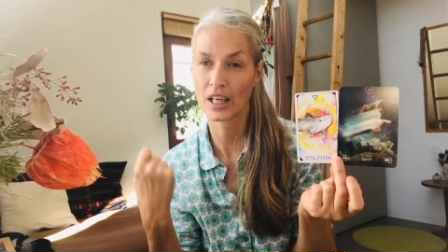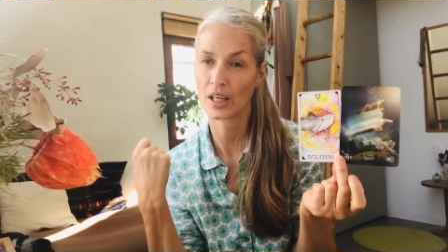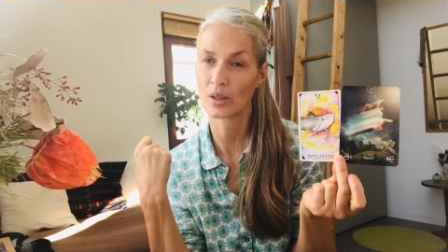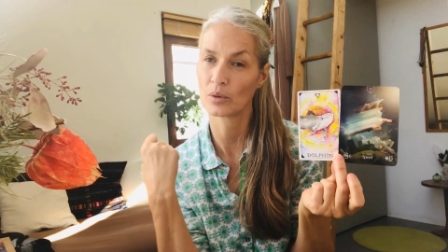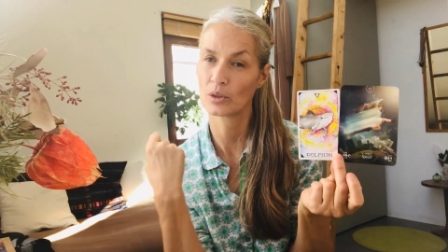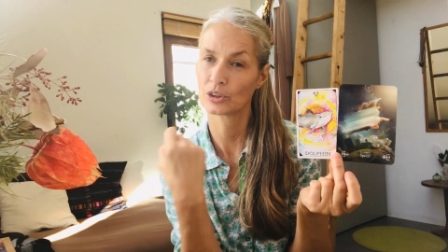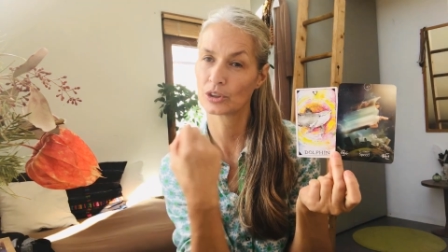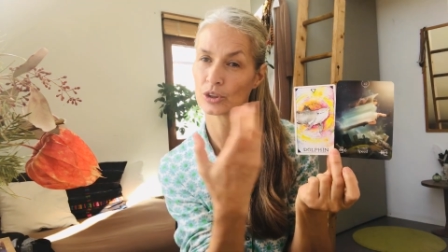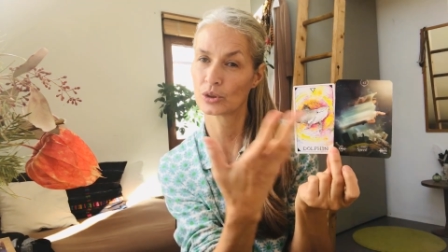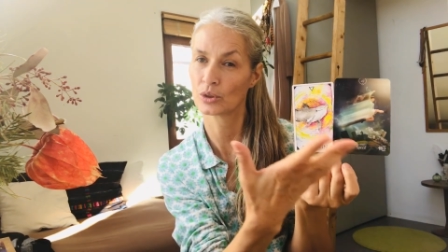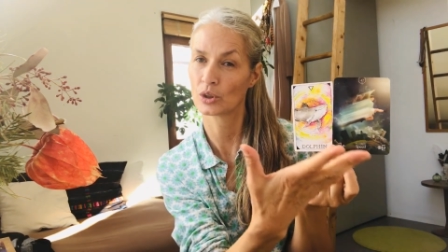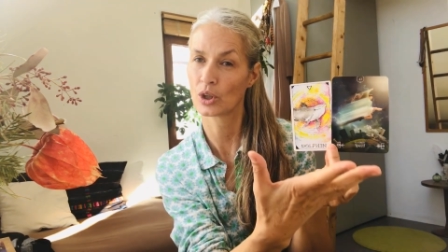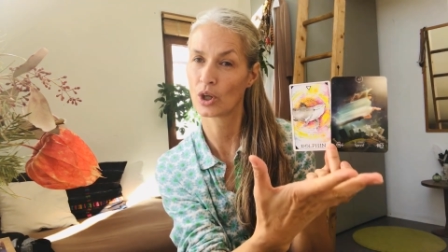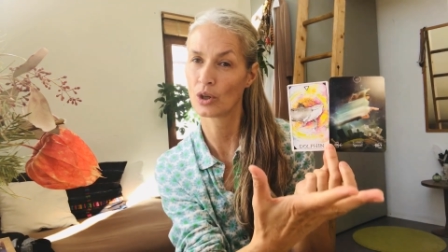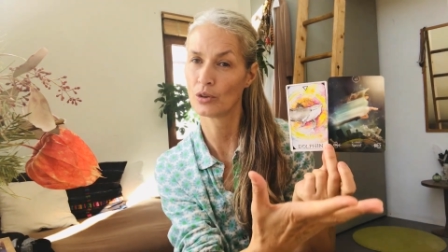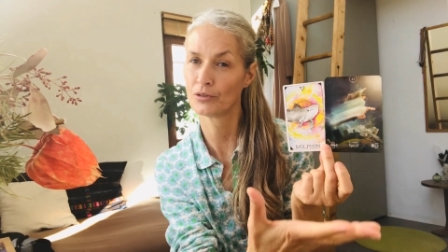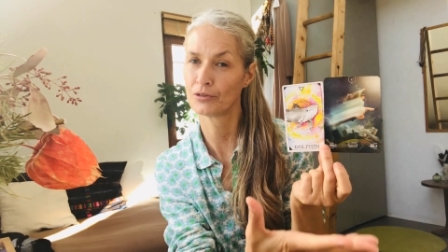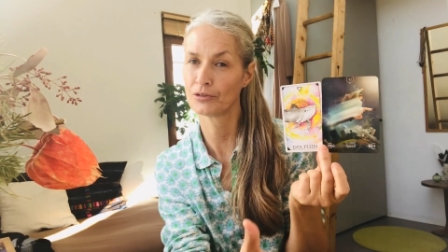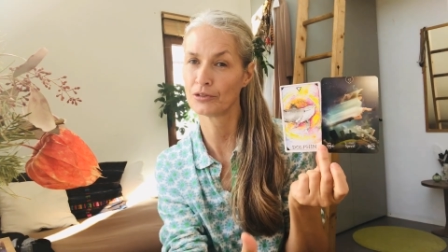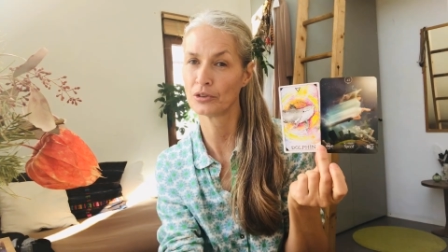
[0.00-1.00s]
I want to
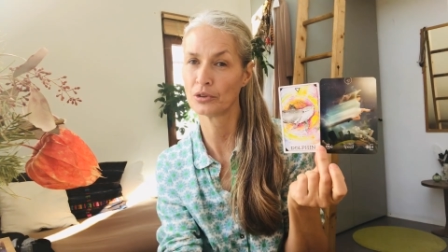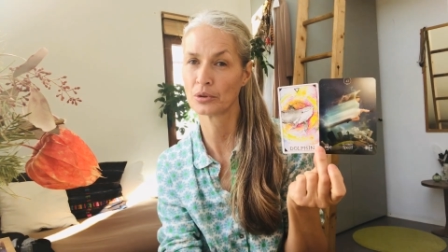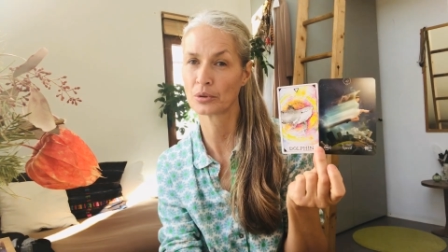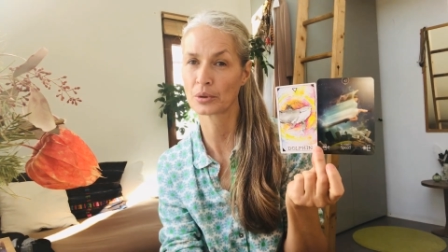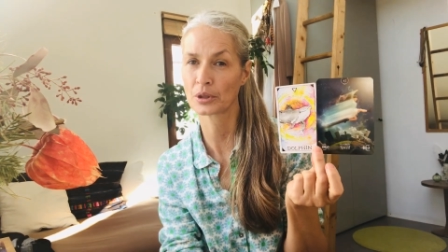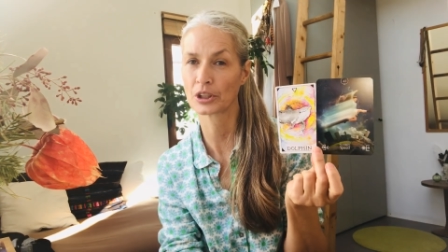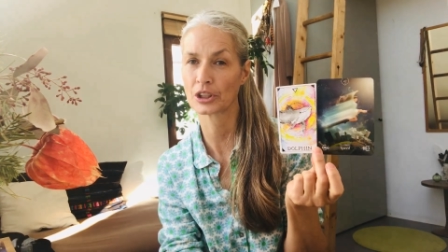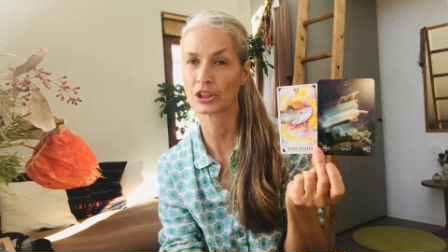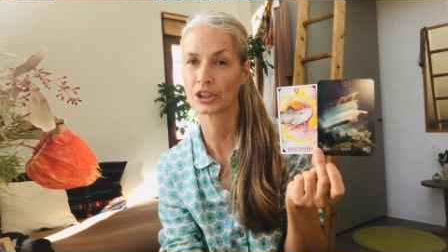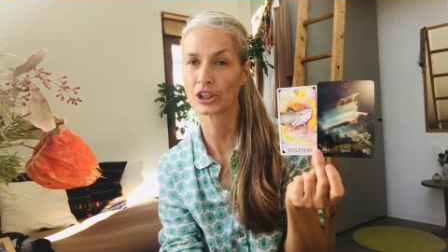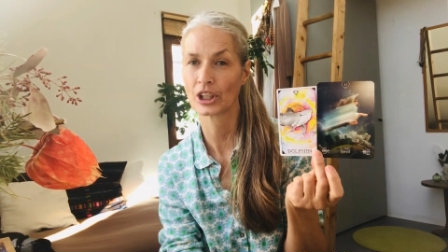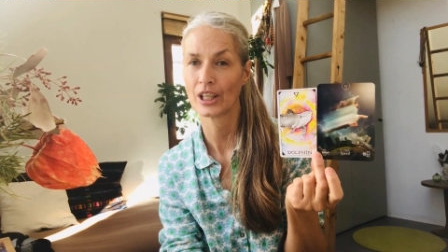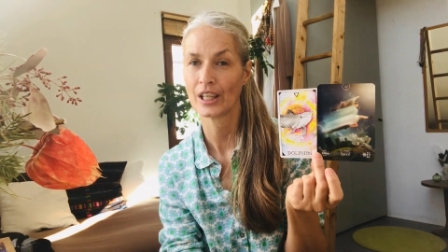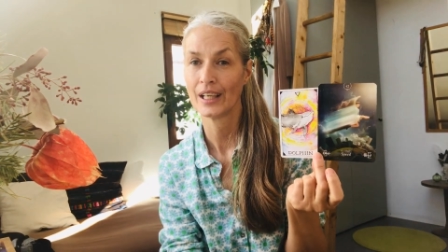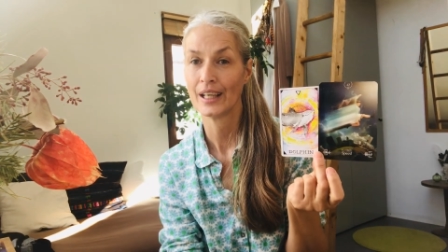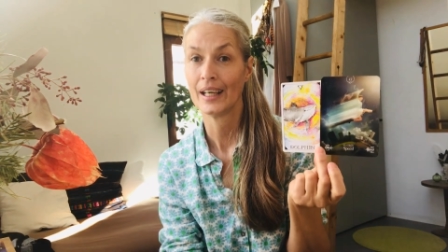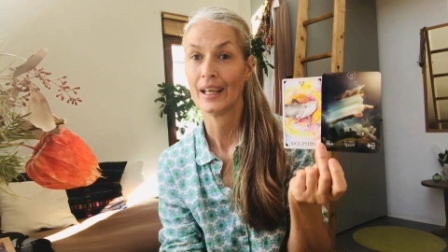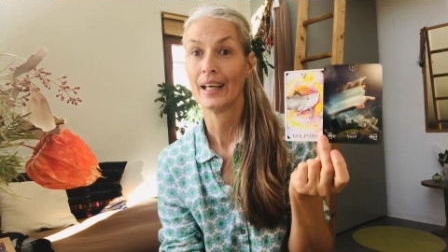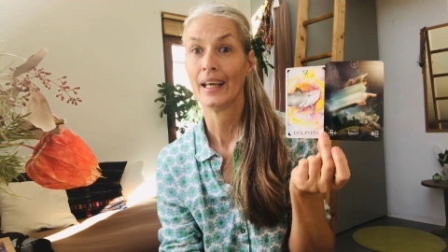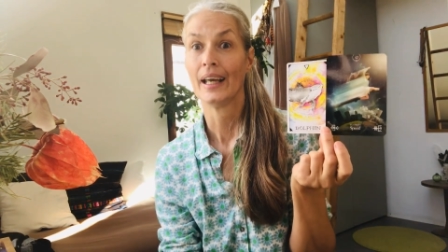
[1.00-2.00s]
go forward
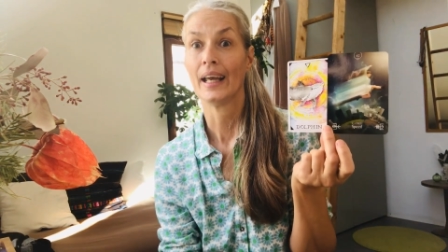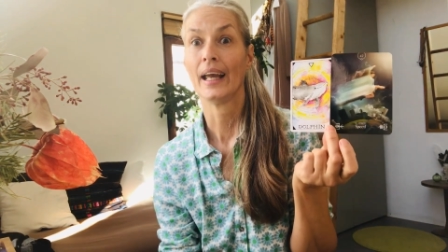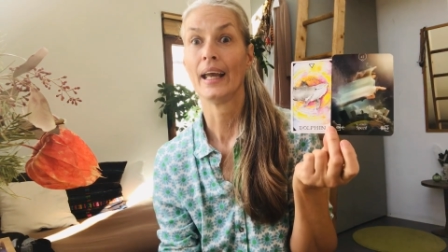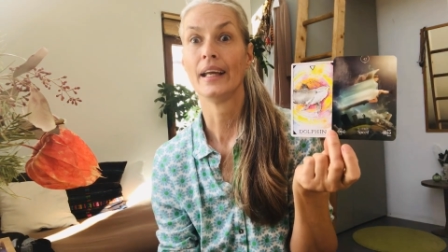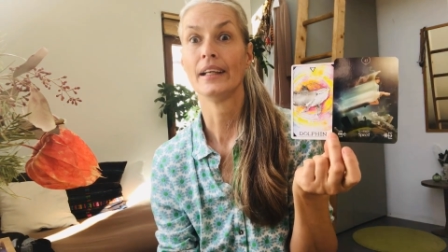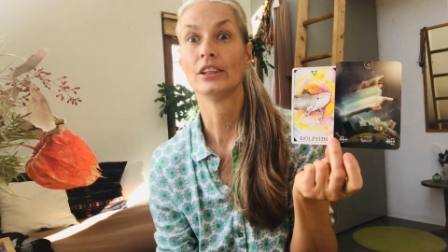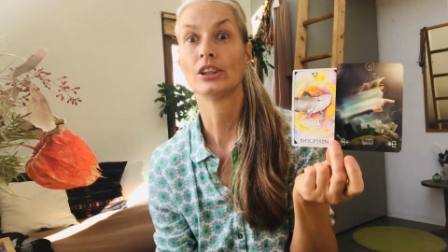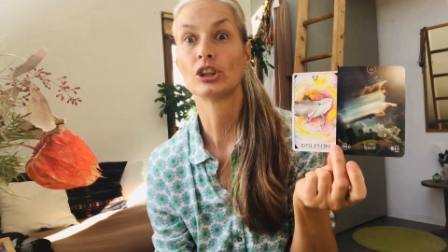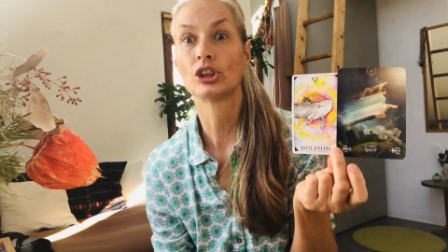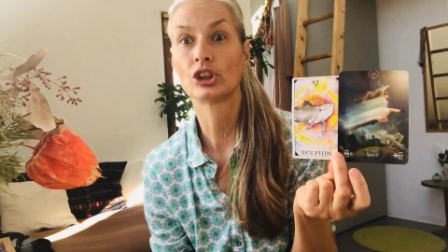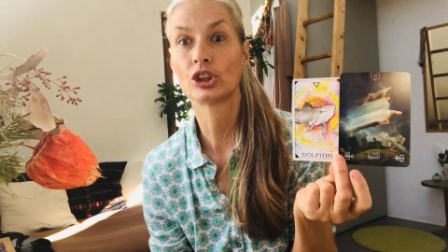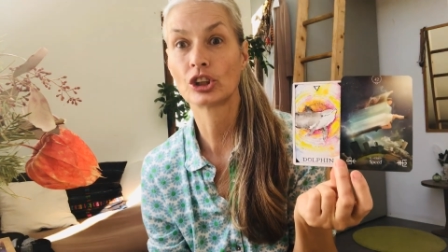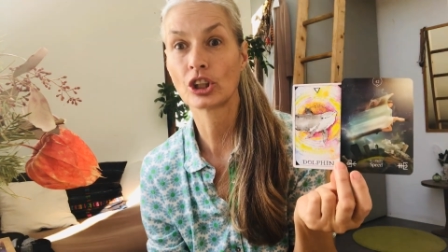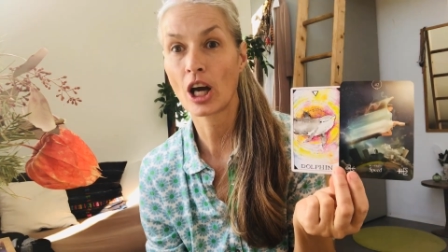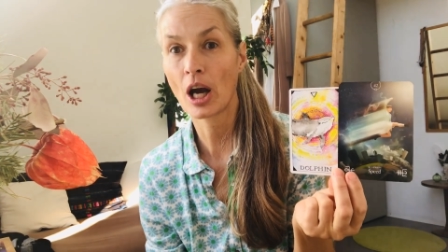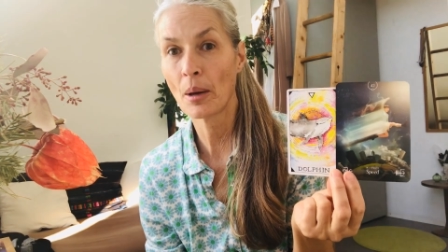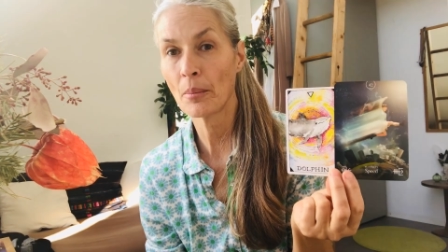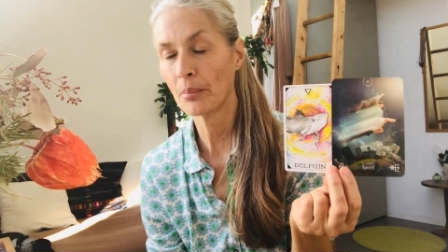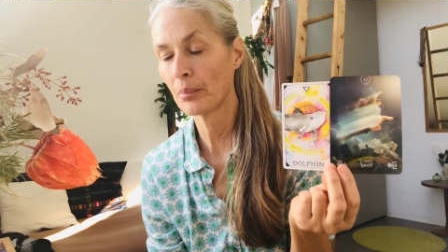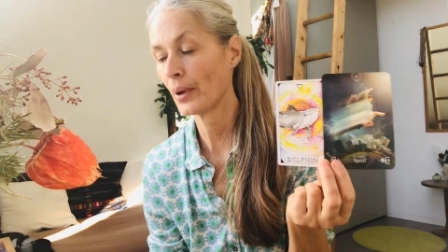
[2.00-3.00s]
and
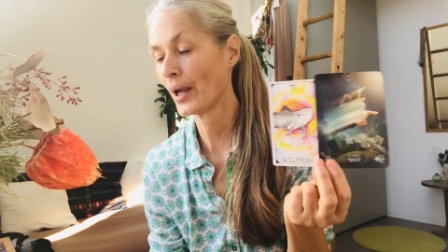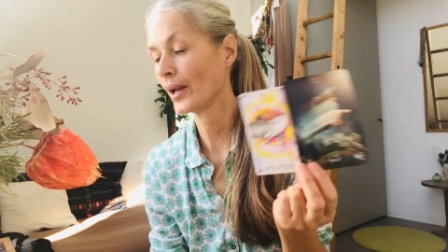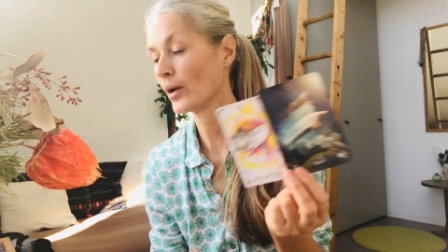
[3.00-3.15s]
jump.